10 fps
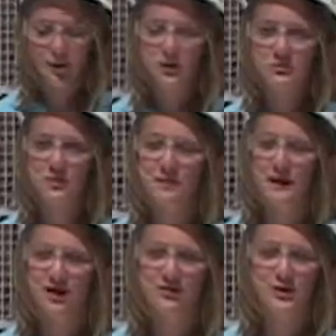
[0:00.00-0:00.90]
which will
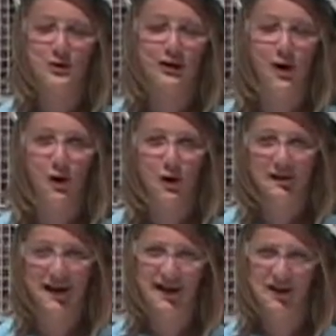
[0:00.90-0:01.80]
make our food a
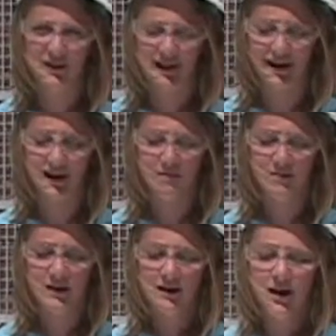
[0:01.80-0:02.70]
whole lot healthier.
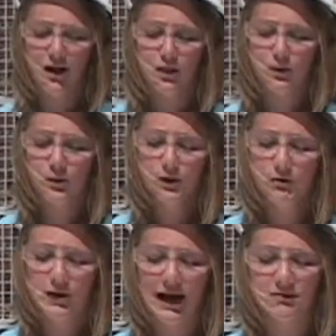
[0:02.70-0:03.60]
The
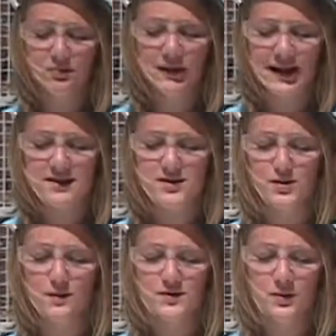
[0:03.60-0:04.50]
roof will have plants
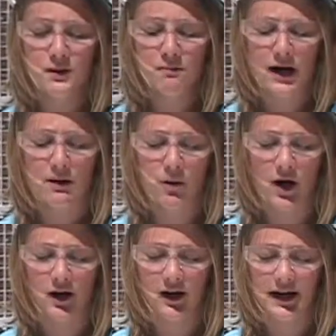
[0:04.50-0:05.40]
to absorb
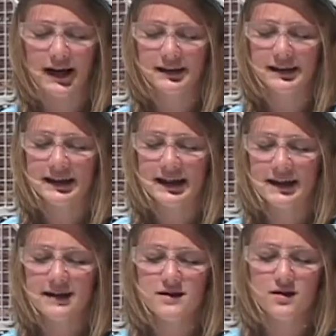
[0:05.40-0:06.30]
rainwater and
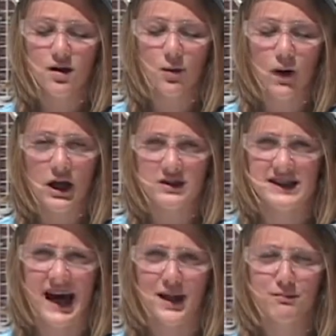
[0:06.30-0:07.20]
clean and slow the water
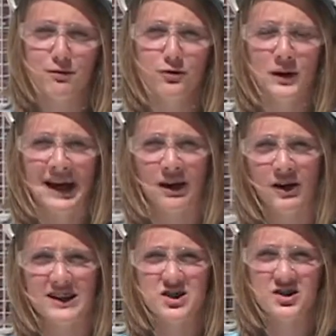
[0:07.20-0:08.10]
down before
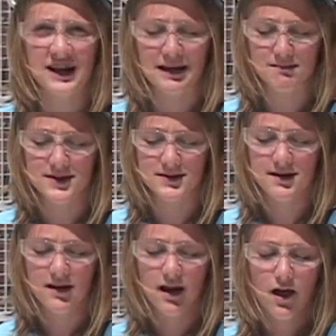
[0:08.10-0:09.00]
entering streams.
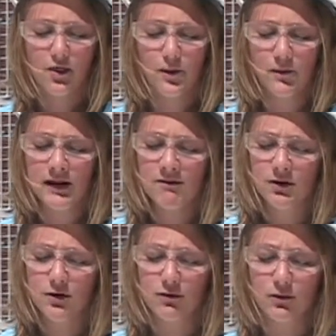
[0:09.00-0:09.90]
The green
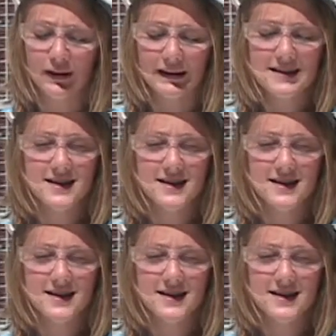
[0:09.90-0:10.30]
roof really